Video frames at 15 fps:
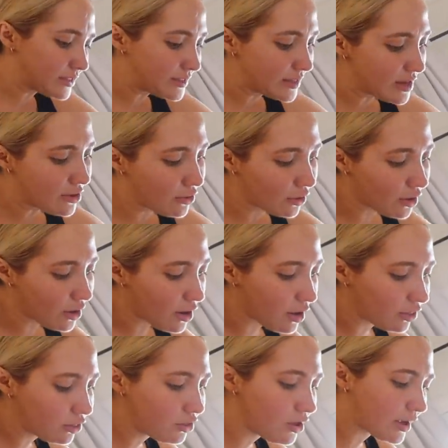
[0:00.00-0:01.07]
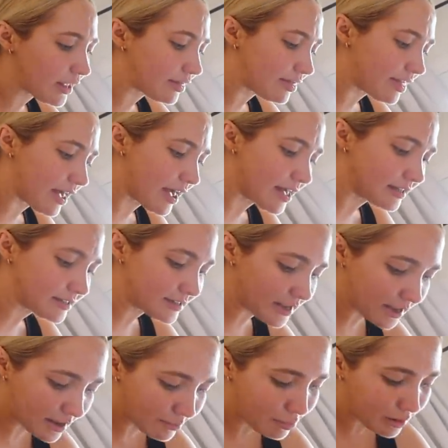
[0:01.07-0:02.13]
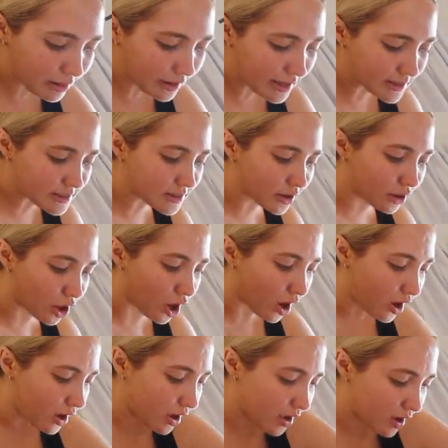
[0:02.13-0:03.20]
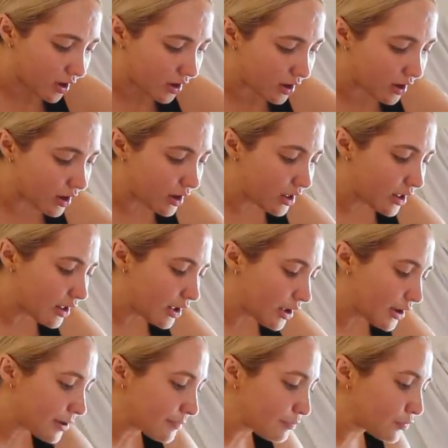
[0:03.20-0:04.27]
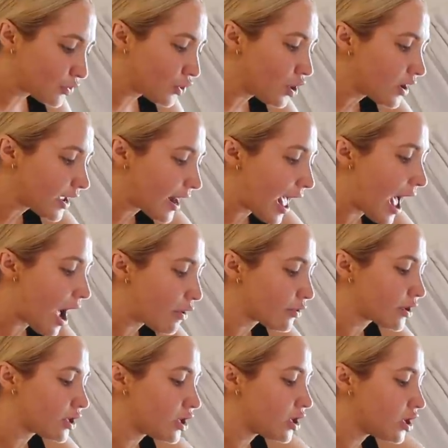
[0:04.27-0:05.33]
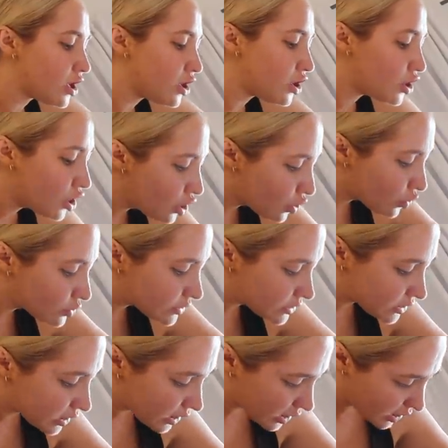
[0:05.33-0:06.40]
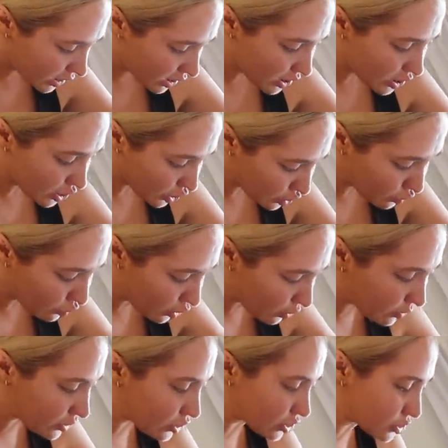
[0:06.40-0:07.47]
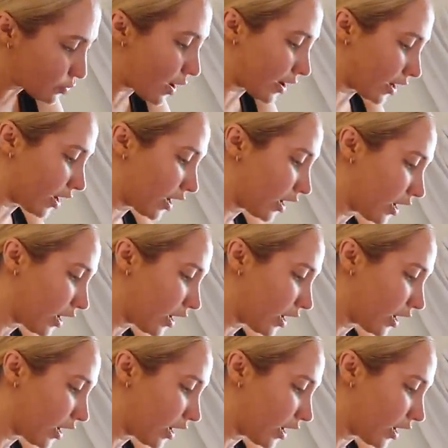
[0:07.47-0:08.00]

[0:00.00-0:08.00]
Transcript: see girl, look at this. It completes the look. Look at how cute you look with your sweater.